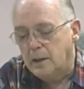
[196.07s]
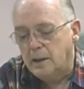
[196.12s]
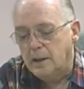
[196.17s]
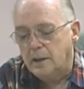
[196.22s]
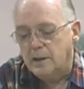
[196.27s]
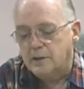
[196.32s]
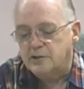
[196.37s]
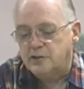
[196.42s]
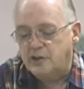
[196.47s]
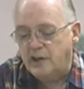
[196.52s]

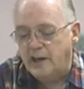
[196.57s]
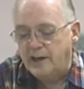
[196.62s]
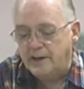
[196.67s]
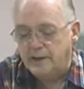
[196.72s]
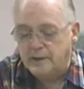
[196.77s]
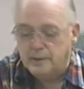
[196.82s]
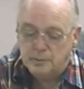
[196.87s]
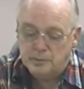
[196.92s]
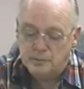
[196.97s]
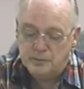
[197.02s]
a
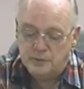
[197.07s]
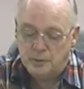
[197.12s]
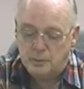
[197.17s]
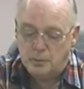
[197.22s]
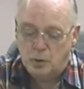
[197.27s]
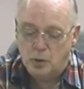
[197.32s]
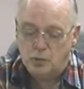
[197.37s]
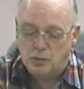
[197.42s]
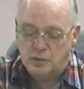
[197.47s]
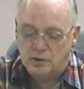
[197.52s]
shader for
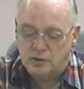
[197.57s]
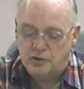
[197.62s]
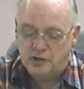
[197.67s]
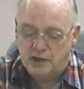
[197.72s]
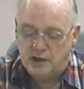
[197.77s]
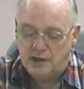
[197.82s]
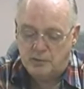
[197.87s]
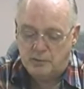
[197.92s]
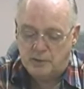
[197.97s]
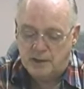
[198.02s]
both the
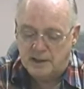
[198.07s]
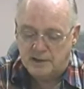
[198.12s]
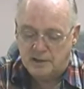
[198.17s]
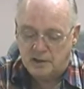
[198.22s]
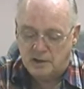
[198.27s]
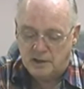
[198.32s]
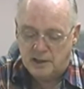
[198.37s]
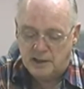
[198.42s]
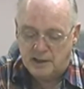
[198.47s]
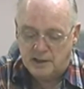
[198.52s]
shader and the
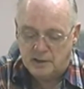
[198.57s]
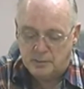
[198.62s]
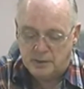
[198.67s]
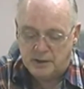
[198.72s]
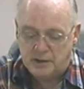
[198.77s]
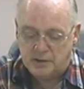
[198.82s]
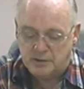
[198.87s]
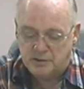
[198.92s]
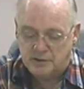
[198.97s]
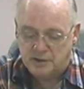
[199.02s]
liner
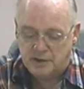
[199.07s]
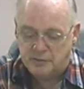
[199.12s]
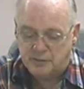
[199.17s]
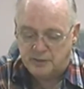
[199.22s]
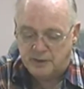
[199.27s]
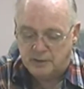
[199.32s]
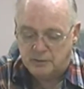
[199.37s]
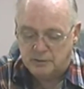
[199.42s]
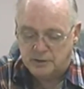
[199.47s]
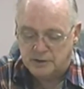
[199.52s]
because I
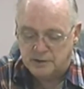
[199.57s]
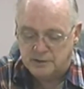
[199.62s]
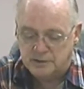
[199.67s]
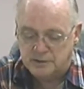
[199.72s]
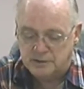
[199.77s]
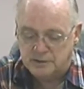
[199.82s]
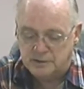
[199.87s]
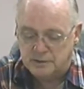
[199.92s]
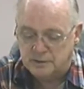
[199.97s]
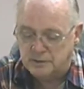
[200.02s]
found that
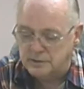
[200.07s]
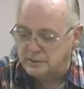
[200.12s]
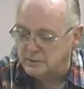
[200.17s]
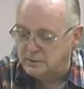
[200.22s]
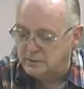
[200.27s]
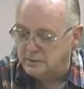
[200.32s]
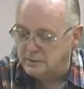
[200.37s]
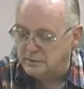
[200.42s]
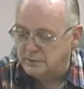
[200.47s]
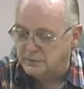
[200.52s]

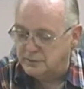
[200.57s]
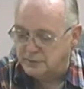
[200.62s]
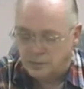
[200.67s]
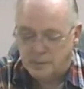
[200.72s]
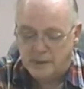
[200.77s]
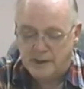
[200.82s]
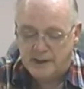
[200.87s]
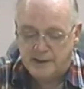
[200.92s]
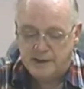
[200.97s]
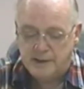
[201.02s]
for
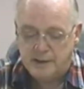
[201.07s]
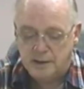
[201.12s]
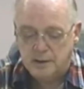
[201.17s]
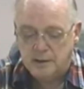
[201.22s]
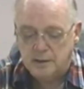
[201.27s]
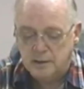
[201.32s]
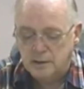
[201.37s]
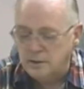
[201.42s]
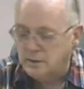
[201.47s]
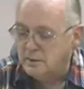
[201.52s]
me
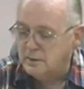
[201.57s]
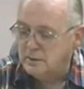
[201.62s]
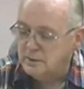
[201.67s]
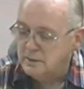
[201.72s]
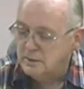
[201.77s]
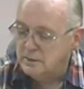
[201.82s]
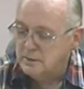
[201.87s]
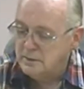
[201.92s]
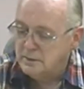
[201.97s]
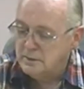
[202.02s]

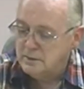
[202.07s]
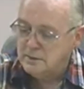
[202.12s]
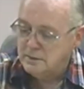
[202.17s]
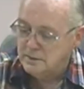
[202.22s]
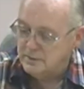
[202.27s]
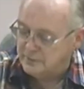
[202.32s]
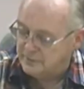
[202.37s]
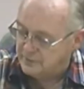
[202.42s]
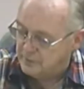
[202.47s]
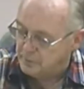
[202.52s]

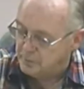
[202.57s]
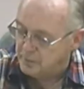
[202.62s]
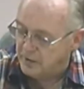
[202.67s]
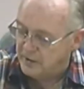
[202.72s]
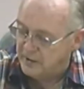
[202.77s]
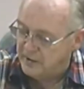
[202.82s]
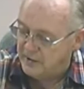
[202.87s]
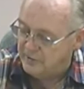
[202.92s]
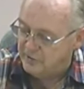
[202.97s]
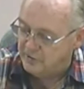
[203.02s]
it's simple
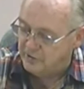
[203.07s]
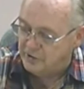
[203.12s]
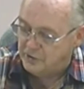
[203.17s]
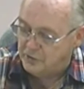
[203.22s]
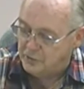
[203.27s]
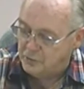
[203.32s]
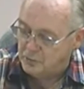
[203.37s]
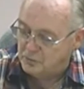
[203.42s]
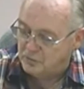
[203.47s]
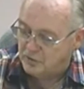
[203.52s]
and easy to
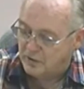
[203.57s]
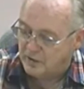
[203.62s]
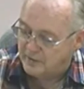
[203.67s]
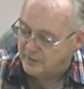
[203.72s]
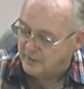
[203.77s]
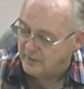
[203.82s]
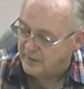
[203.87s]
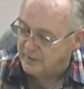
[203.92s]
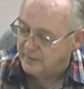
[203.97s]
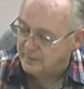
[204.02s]
use like
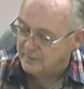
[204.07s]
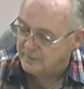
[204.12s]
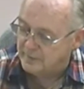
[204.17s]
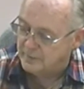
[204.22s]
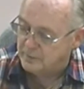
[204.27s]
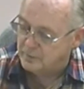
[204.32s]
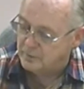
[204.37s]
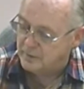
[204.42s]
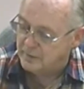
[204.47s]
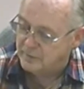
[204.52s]
that, and I
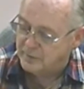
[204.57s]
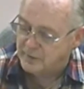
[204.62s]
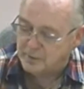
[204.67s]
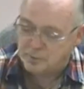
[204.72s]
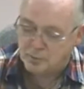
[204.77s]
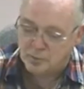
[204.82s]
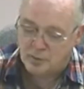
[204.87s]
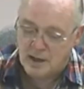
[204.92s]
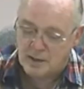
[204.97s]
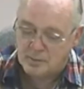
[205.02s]
don't have any
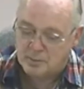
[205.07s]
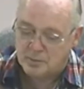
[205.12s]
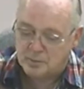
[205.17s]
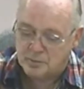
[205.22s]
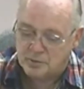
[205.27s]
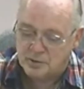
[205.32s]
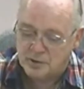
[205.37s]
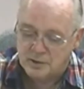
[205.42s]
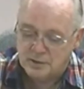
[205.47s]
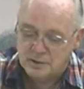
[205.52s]

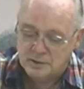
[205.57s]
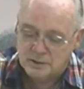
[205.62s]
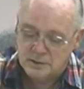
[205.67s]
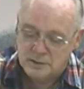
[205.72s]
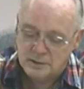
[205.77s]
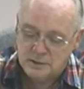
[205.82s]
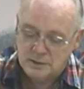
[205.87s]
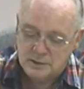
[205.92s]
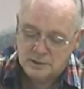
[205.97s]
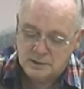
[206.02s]
problems
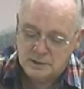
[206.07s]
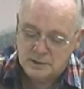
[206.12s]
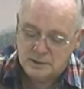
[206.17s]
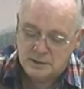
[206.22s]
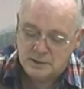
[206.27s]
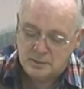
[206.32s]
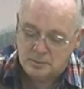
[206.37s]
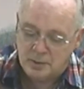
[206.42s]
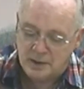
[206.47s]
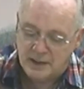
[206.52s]

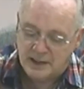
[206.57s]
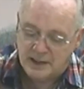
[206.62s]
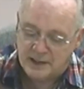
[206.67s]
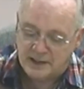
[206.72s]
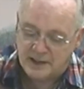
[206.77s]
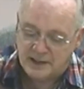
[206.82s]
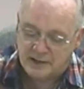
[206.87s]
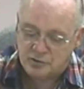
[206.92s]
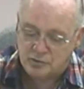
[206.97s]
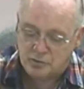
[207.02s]
in
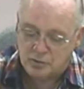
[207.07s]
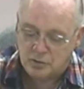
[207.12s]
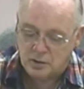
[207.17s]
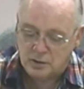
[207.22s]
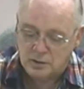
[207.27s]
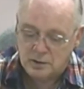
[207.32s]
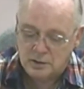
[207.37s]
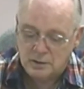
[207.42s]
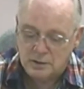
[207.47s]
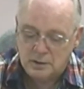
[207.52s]
buying extra
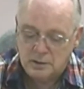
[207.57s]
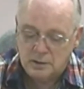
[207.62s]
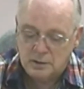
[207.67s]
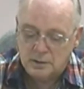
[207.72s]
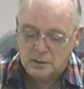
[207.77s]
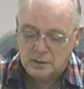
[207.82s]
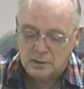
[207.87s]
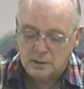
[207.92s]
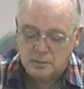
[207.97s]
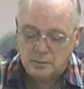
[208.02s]

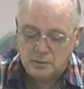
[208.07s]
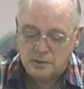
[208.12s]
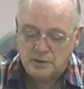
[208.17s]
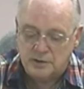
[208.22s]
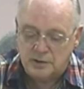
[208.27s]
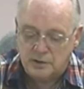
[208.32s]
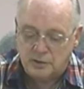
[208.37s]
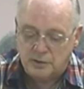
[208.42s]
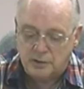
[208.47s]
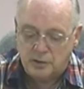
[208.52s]

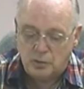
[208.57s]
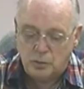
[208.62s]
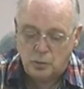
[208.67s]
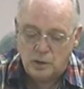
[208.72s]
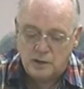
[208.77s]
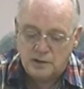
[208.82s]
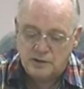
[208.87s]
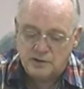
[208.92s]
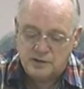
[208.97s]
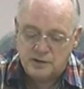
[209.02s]
material.
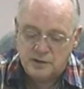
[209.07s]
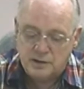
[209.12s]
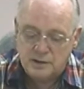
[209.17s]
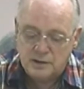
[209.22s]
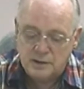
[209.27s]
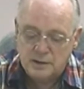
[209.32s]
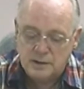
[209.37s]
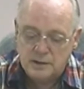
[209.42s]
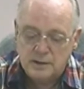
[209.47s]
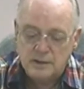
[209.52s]
Once
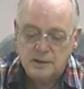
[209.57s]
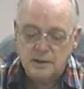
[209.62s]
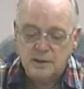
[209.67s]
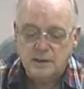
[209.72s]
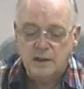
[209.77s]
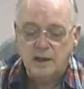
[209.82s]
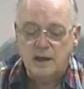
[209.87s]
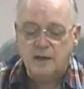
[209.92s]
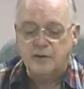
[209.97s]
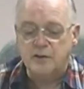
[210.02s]

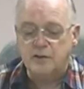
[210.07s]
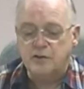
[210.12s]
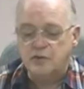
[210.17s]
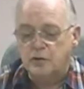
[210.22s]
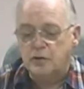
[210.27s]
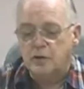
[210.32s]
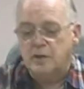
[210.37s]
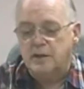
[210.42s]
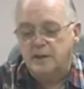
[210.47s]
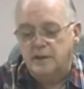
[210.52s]
I've
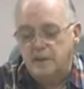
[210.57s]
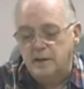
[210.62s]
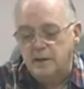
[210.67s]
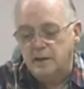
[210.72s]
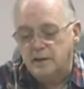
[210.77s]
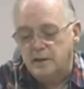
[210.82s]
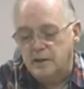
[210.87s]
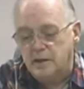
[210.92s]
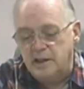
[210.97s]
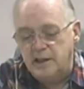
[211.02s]
inserted
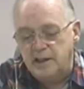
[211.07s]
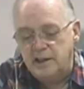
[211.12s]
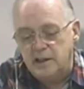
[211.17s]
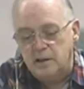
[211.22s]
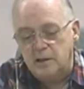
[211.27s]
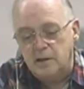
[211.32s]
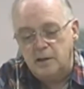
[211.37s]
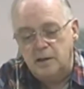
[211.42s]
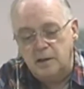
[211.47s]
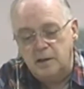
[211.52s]
the
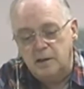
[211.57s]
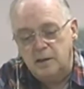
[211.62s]
needle